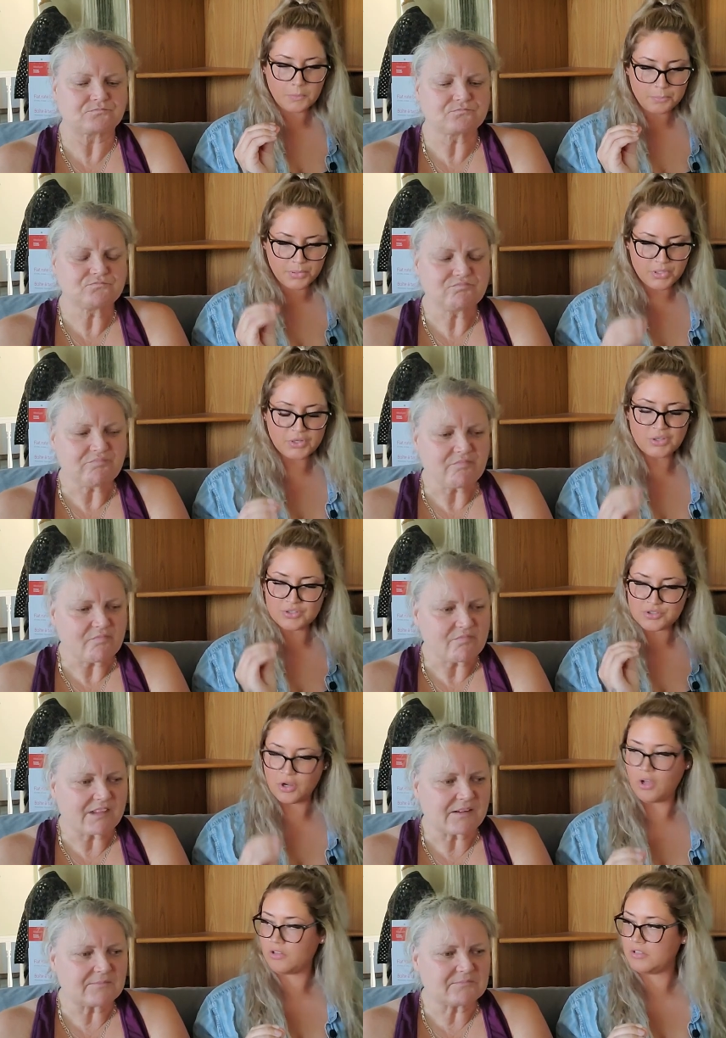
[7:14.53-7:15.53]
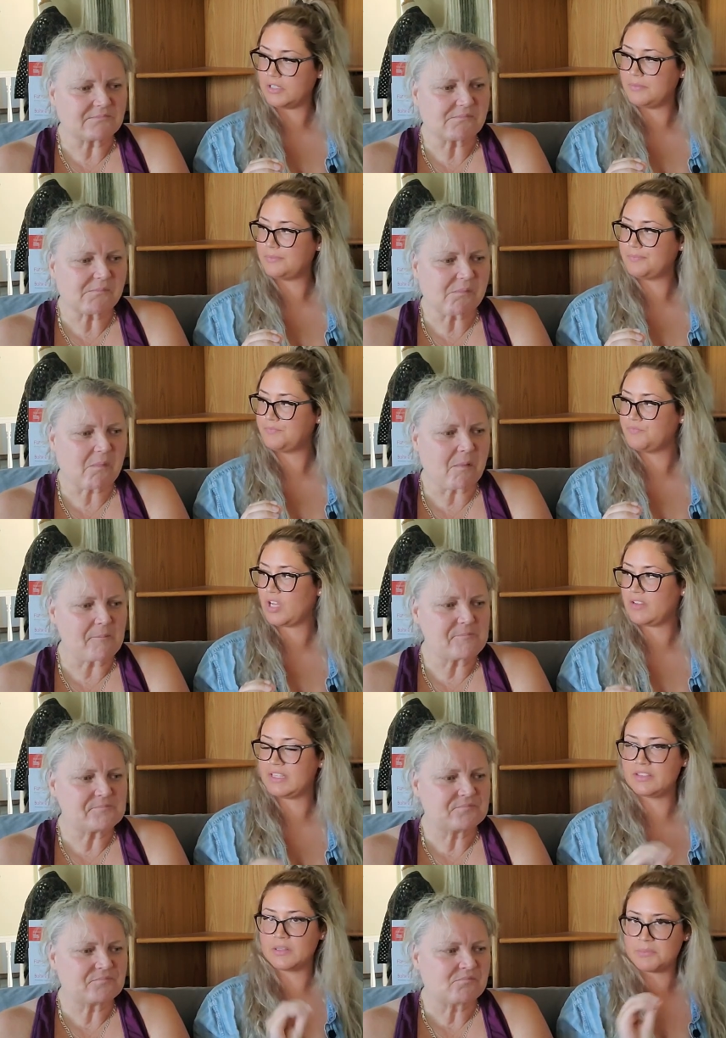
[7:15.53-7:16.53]
Speaker 1: pure chocolate, not
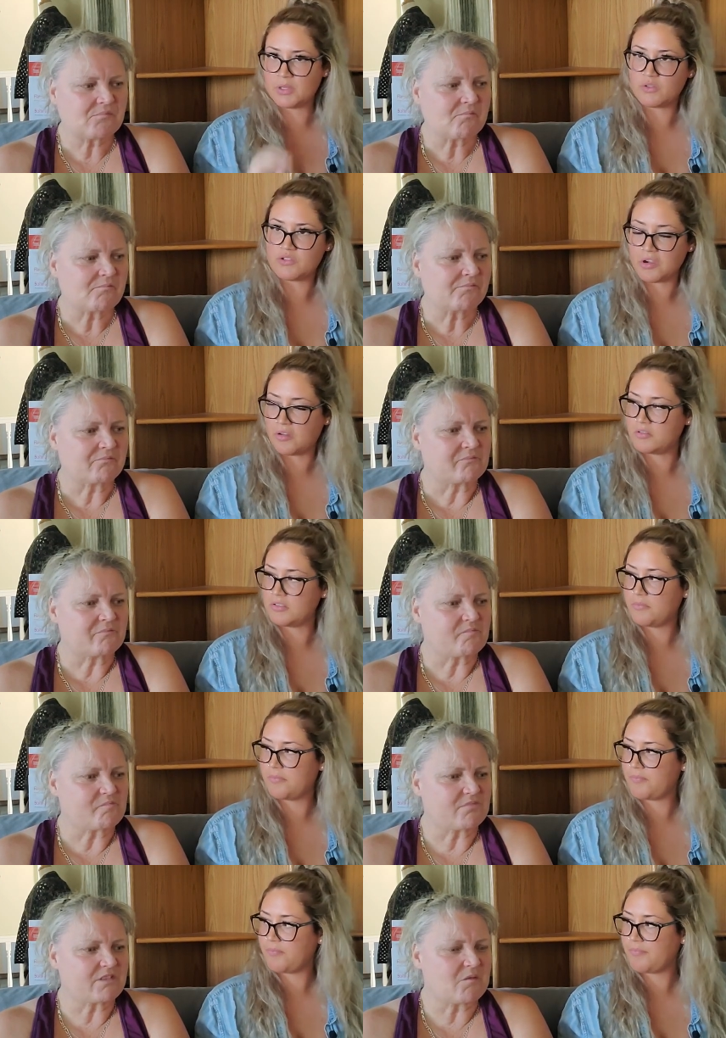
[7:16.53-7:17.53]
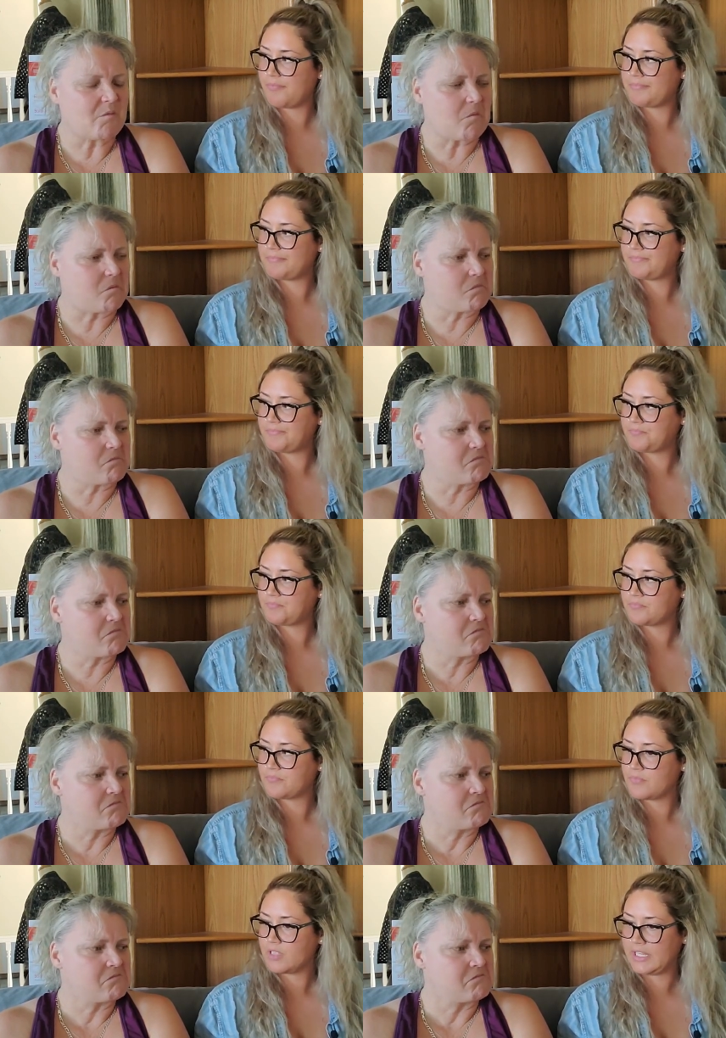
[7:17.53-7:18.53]
like the milk chocolate,
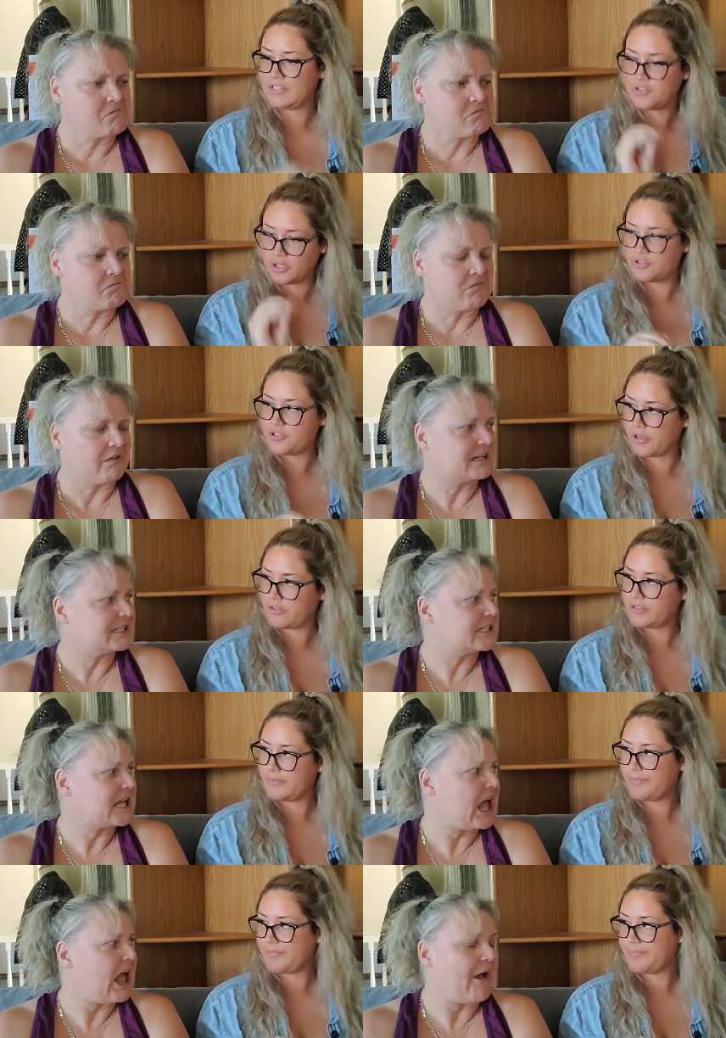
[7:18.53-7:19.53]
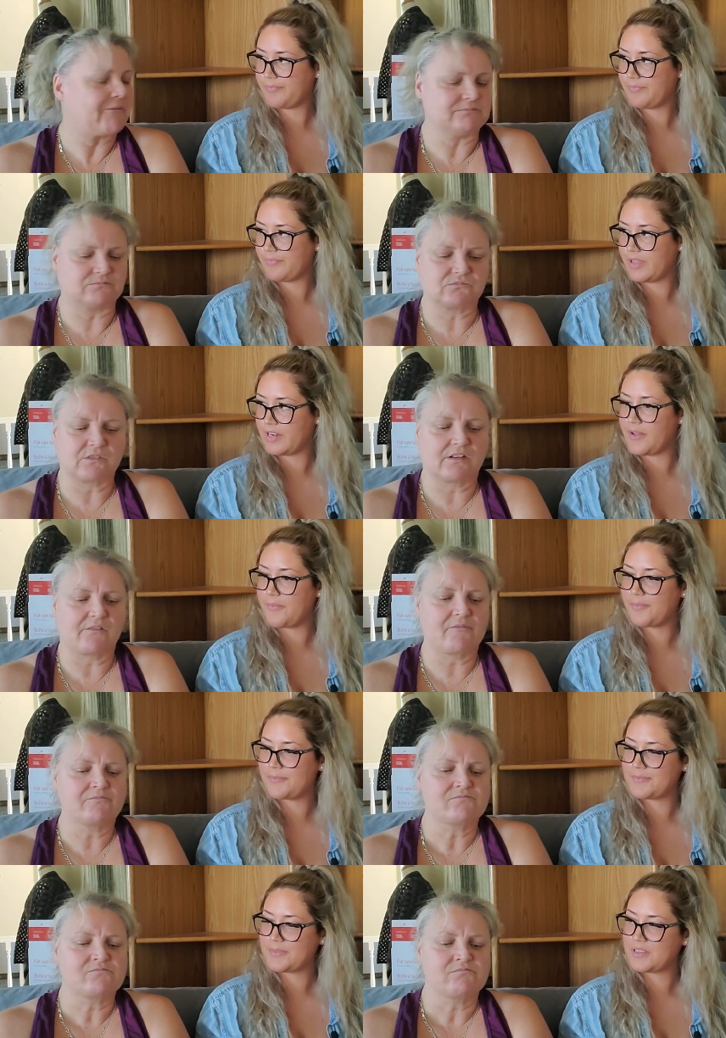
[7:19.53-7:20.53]
like dark chocolate. You
Speaker 2: know?
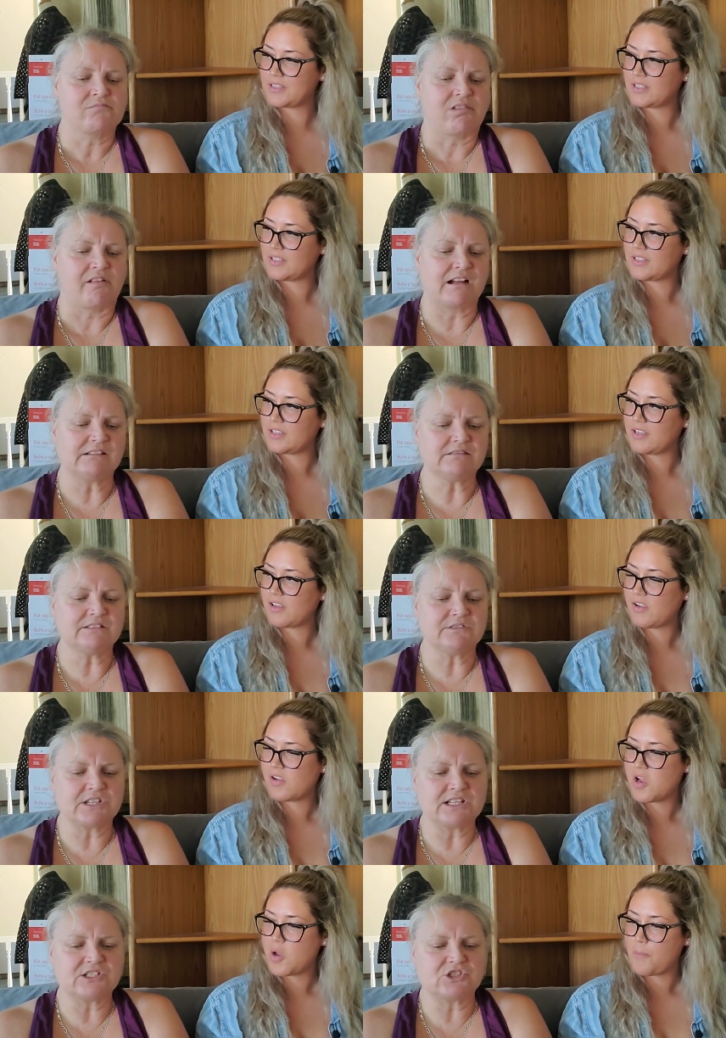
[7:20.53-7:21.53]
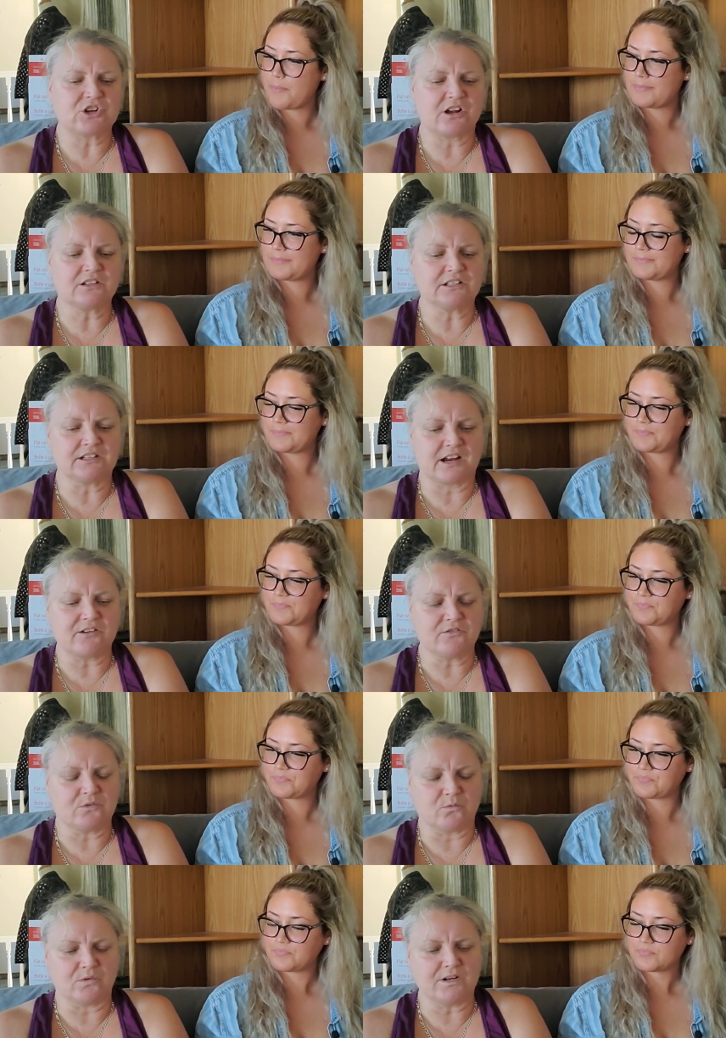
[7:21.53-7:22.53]
I don't even taste chocolate. I
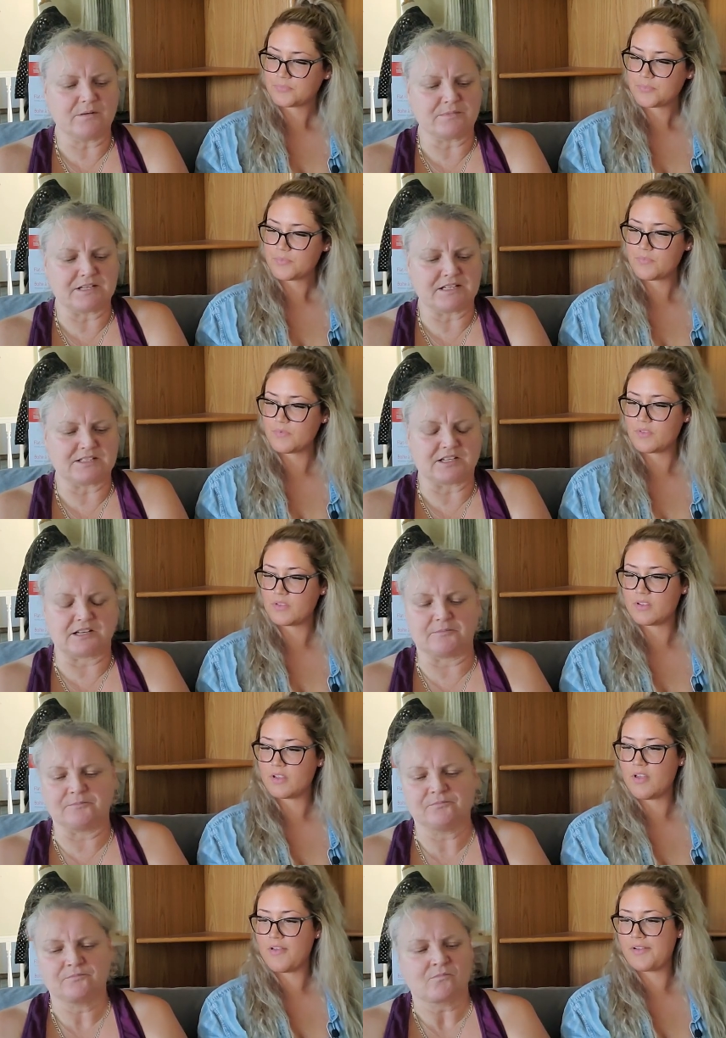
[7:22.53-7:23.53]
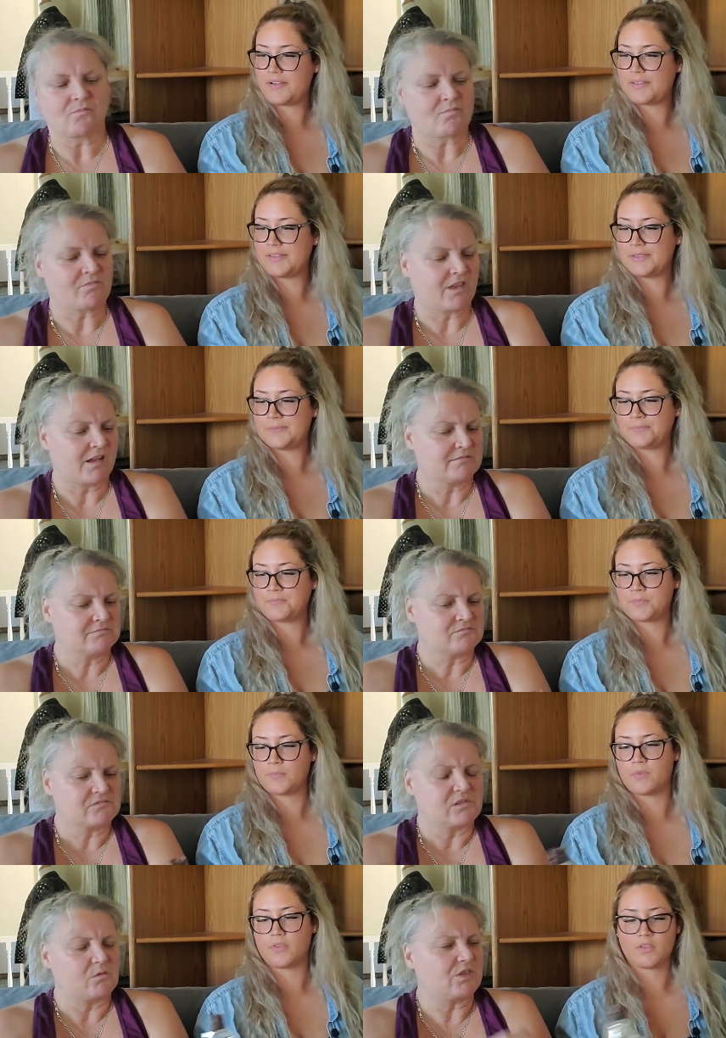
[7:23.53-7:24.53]
don't know what I'm tasting.
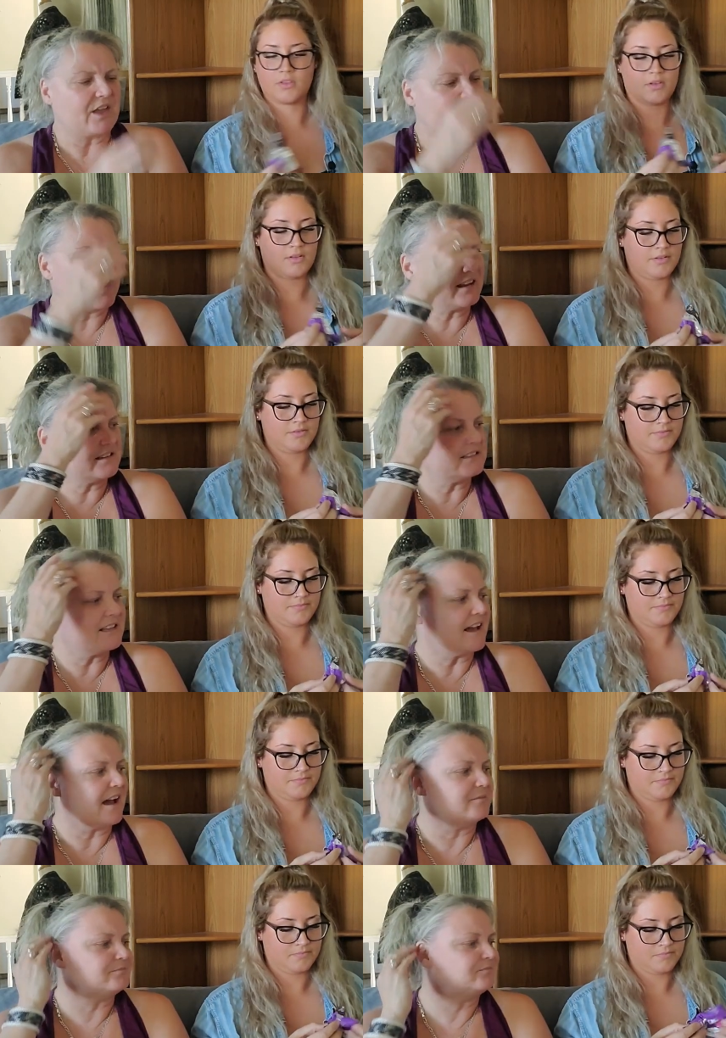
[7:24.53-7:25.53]
What the heck is that?